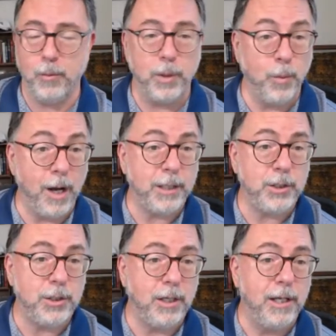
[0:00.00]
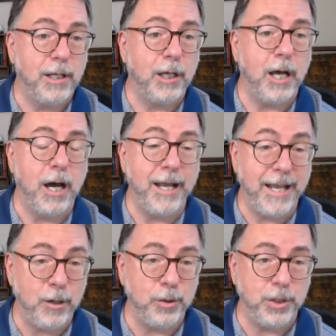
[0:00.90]
we watched uh,
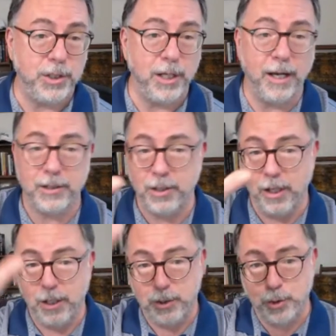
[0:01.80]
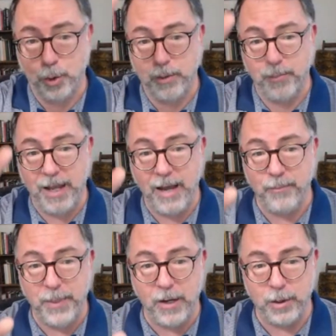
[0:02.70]
energy stocks sort of
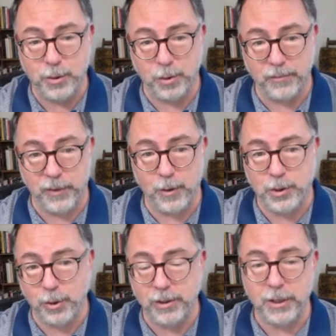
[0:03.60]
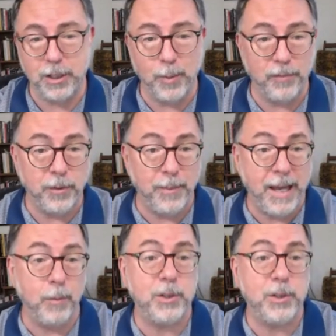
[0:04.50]
have bearish order flows, start to come off the mat.